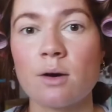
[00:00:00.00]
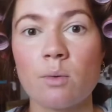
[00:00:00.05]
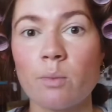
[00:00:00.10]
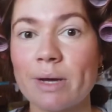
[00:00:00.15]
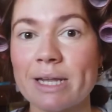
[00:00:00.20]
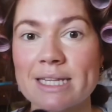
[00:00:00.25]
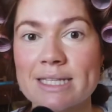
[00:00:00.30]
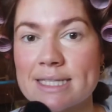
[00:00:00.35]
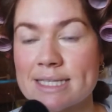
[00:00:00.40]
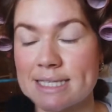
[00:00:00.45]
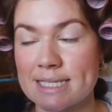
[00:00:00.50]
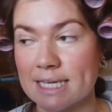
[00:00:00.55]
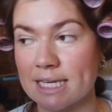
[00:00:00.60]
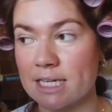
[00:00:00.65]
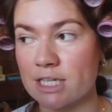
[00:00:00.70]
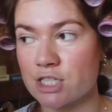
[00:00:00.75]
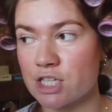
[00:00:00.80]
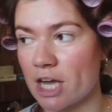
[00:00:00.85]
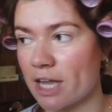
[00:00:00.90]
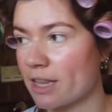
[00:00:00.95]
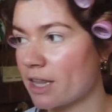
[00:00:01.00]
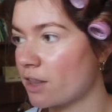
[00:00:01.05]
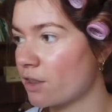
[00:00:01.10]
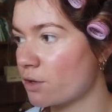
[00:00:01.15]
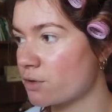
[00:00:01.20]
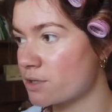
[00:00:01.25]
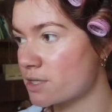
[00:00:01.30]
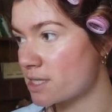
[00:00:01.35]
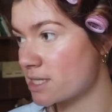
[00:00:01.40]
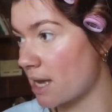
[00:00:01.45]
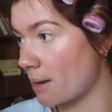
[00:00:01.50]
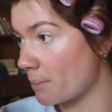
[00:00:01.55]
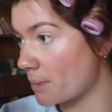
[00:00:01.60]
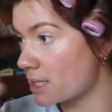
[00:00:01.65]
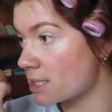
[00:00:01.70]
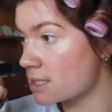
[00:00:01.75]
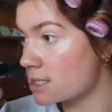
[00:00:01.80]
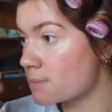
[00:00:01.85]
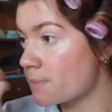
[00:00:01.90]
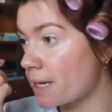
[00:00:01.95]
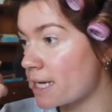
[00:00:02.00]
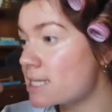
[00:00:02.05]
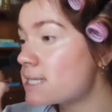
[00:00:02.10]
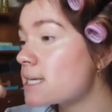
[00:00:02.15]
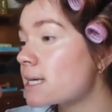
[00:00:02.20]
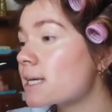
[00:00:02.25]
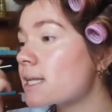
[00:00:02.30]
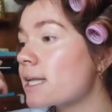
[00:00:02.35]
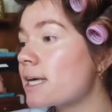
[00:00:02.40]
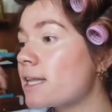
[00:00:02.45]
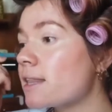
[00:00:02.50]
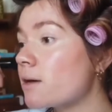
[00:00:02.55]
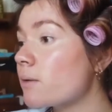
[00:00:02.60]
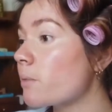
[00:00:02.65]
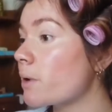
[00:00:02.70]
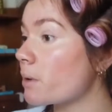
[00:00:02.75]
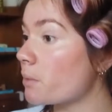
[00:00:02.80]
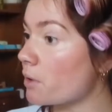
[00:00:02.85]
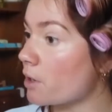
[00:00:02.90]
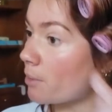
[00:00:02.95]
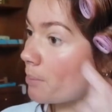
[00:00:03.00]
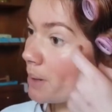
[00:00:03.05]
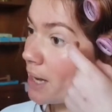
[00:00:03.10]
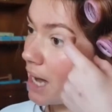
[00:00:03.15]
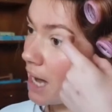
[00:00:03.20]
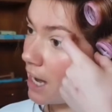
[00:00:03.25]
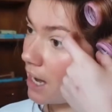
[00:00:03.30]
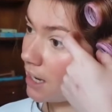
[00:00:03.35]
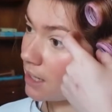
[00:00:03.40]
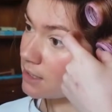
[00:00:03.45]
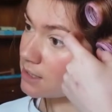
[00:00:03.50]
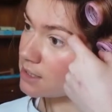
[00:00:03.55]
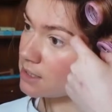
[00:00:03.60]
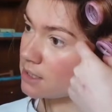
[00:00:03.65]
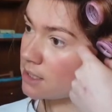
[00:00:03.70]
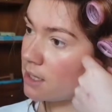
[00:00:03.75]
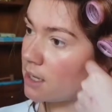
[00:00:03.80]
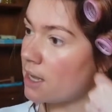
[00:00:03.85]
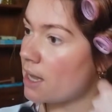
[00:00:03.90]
We didn't see each other those summers, basically, that we were apart,